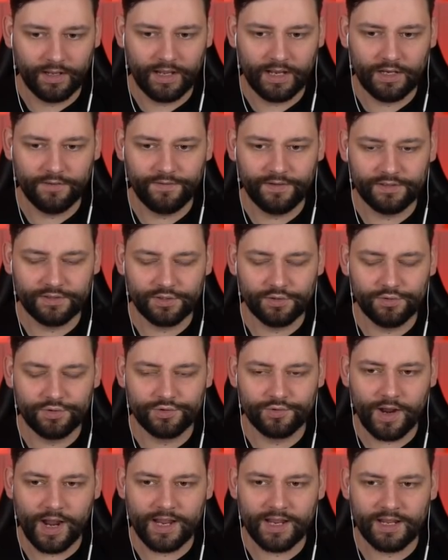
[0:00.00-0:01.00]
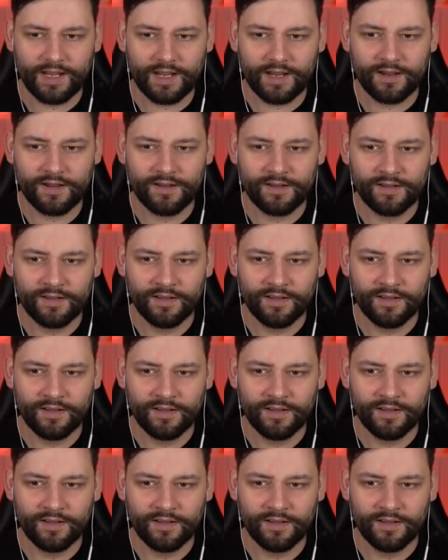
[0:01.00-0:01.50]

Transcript: anything to drink?